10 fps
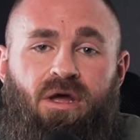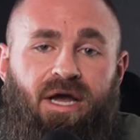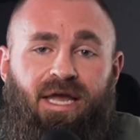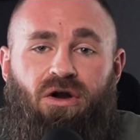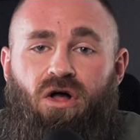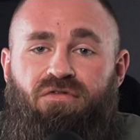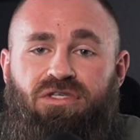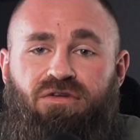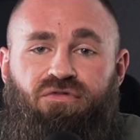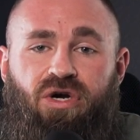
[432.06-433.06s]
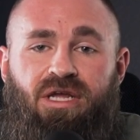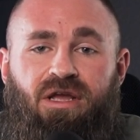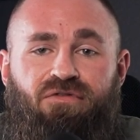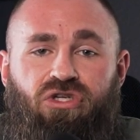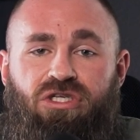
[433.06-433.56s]
Again, all of this is free.
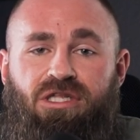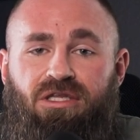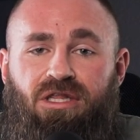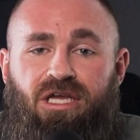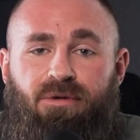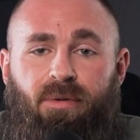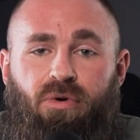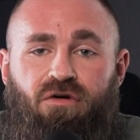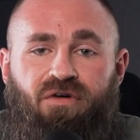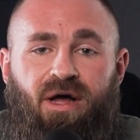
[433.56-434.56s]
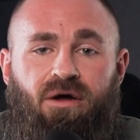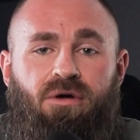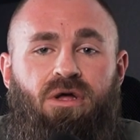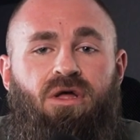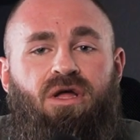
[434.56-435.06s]
If you just click the link in my
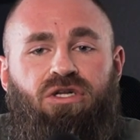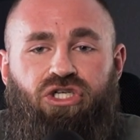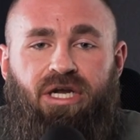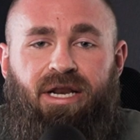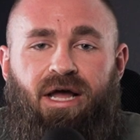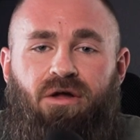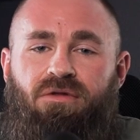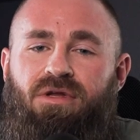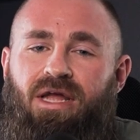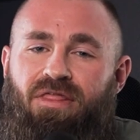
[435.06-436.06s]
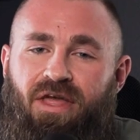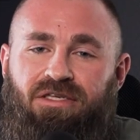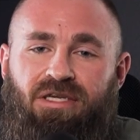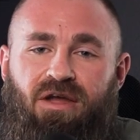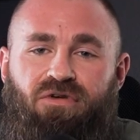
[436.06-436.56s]
profile, check it out. And
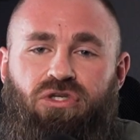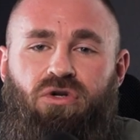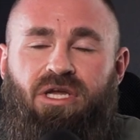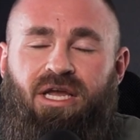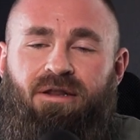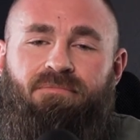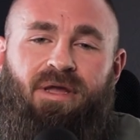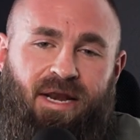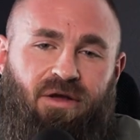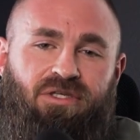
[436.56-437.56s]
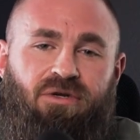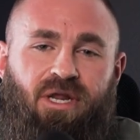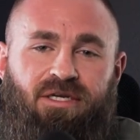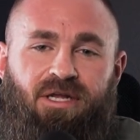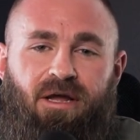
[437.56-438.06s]
thanks again for tuning in, and I'll see you next